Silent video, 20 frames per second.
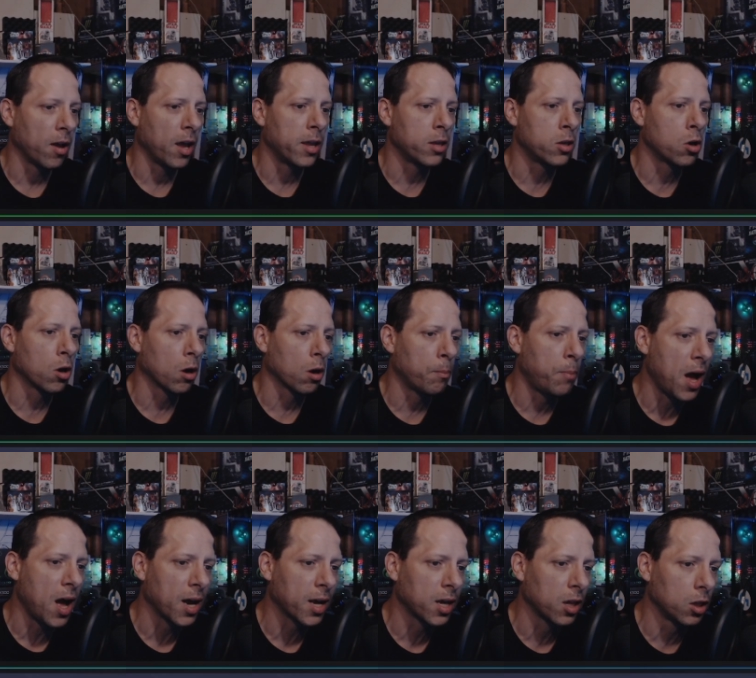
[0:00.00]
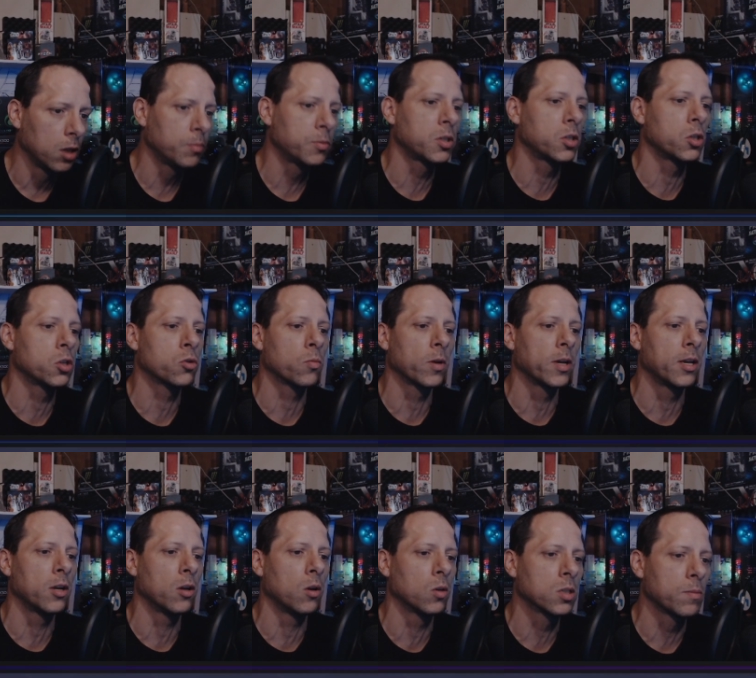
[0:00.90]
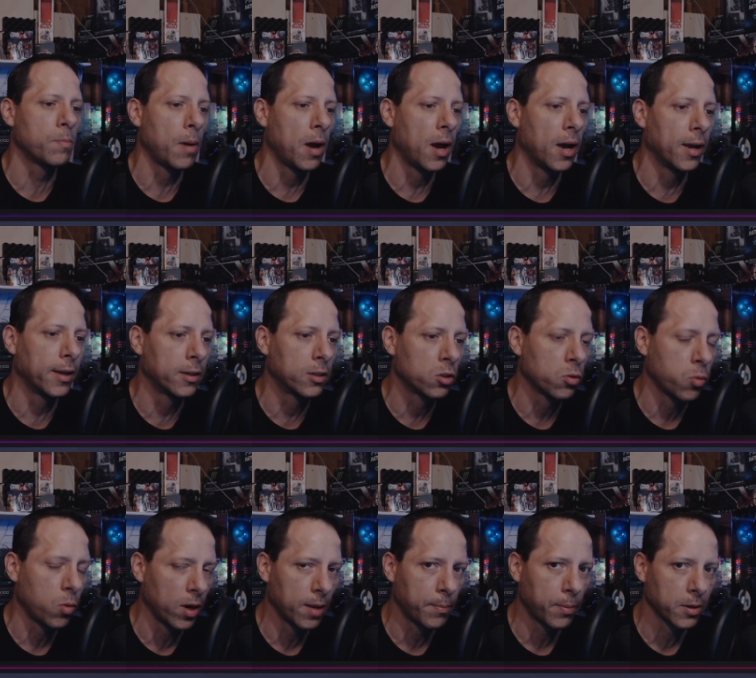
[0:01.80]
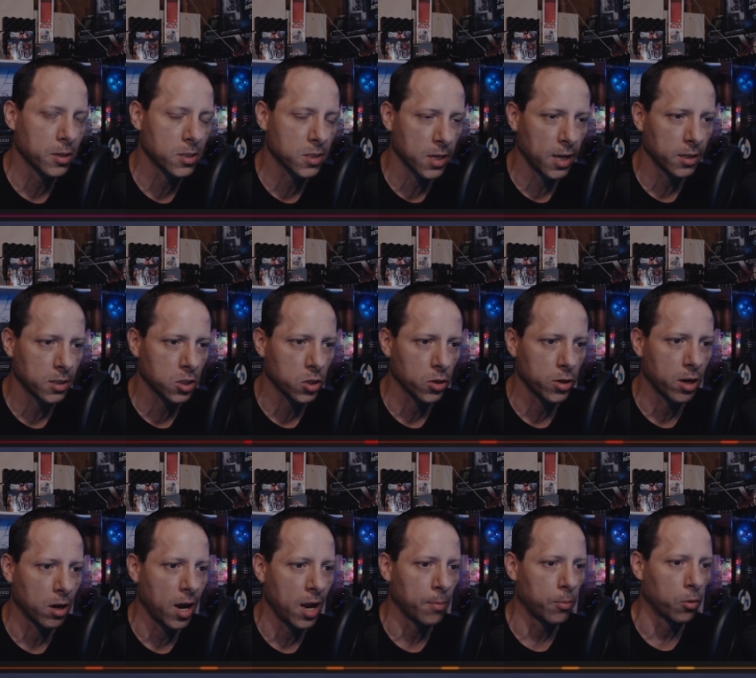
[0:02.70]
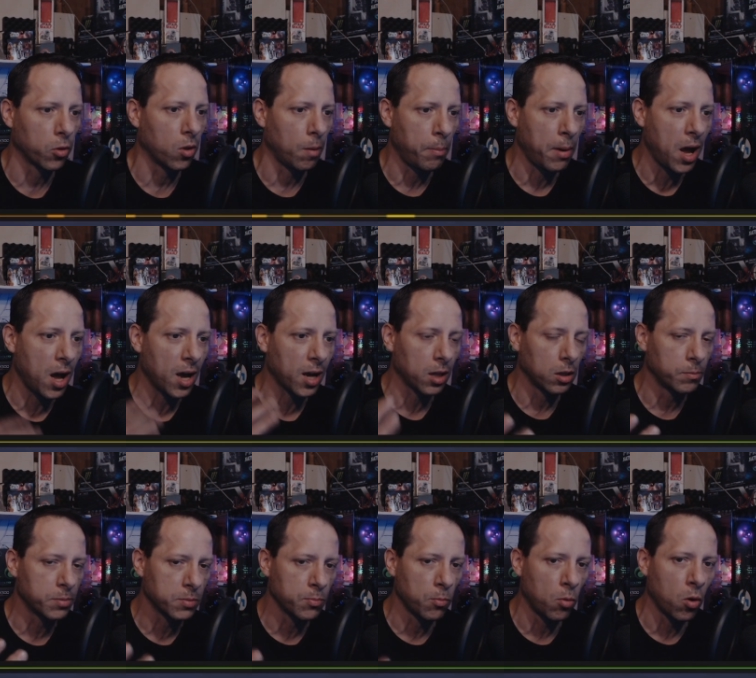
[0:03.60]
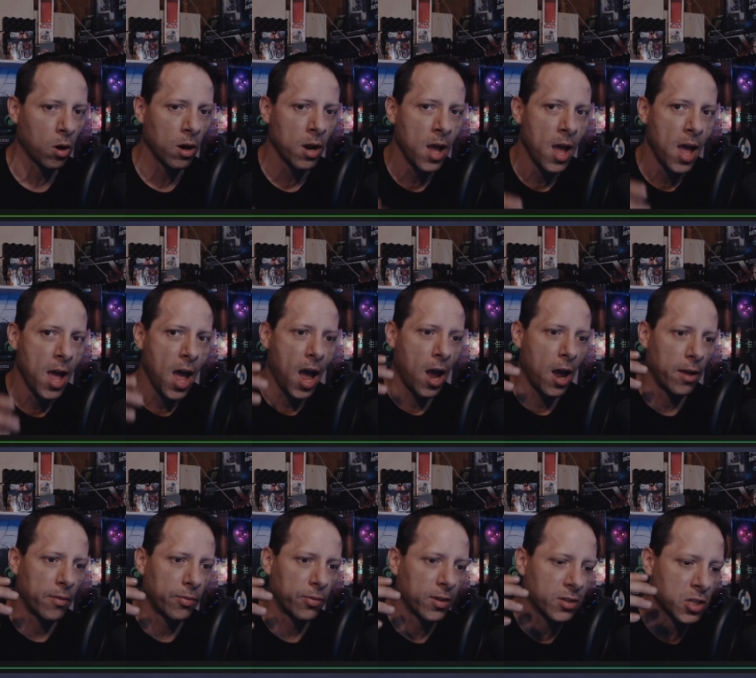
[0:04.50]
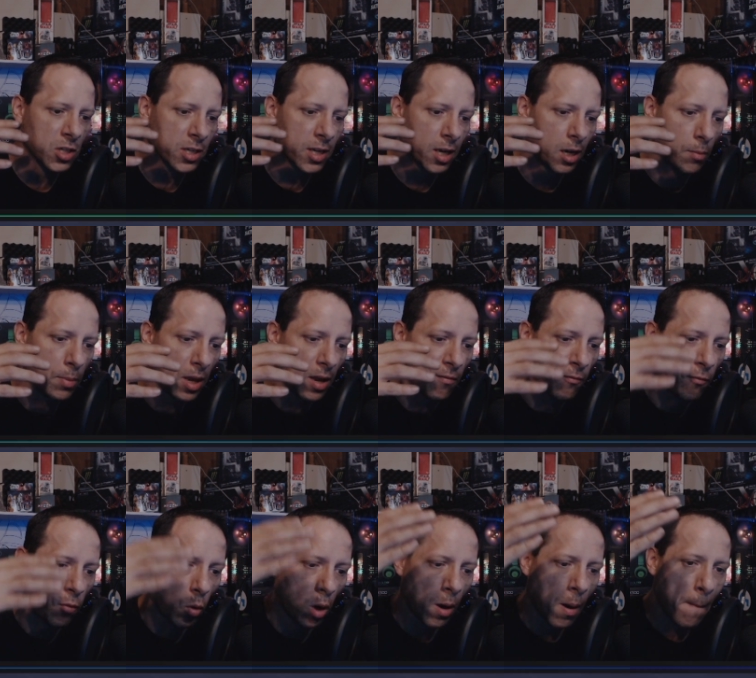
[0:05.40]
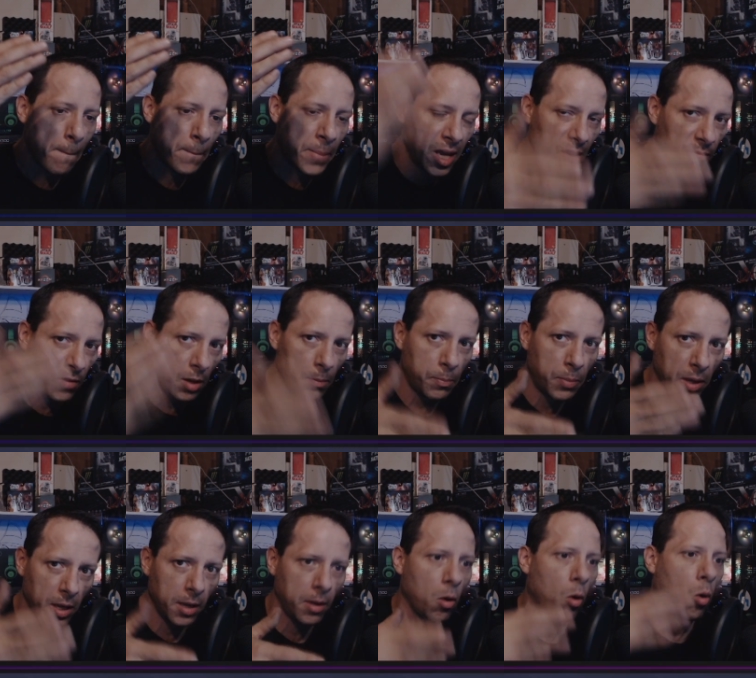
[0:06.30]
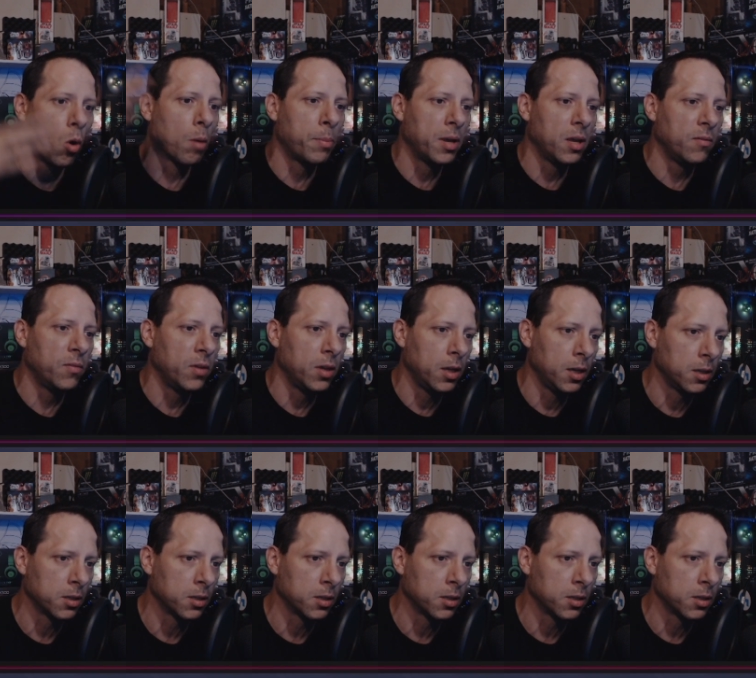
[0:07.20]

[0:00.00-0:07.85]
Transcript: your apocalypse is reduced by 20%, so you're able to apocalypse more. And this is going to be for PvP or PvE